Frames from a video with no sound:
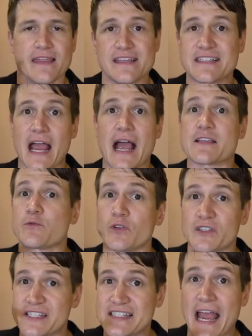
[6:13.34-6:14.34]
these guys will
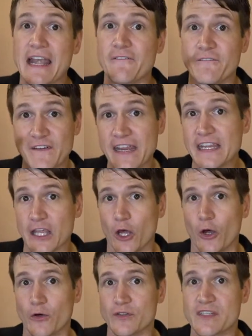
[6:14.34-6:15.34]
send
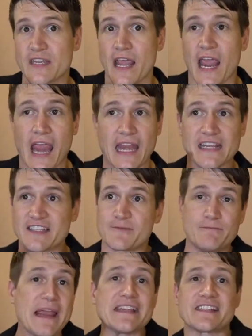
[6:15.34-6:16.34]
videos and it's
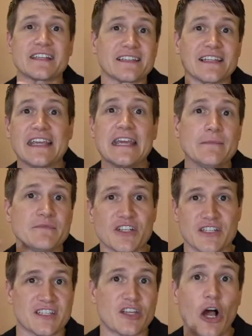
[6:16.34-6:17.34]
basically him
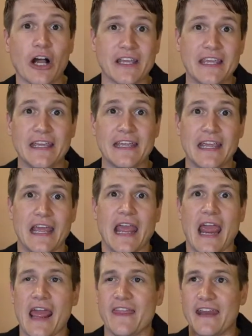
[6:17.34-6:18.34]
just talking
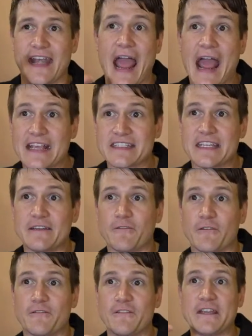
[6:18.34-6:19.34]
and then asking
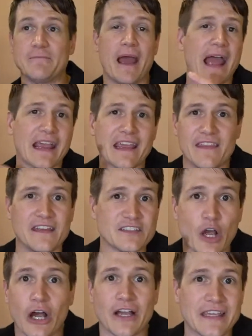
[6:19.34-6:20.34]
for feedback and then
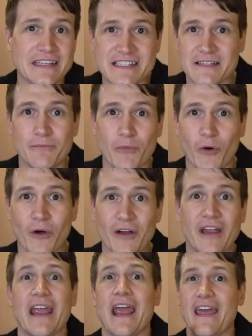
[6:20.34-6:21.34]
talking some
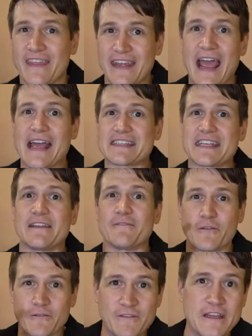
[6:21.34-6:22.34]
more and then asking
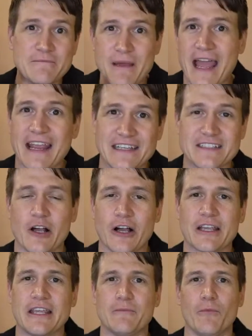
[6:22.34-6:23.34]
for feedback and
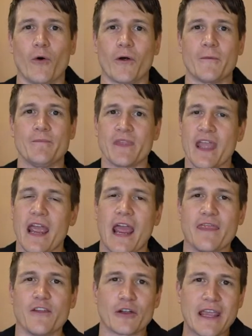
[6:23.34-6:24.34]
talking more.
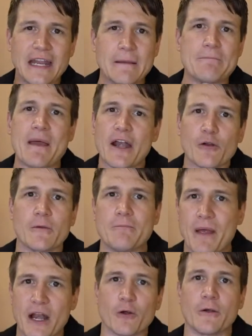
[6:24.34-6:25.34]
And they're getting better and
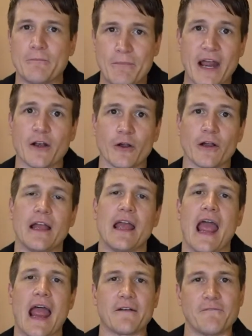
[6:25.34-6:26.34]
better and better
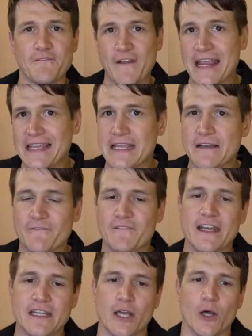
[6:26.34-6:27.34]
at faking
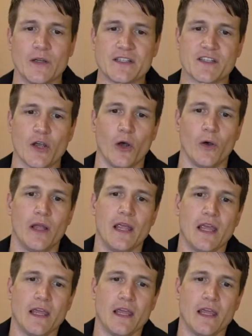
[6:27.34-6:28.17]
video. And so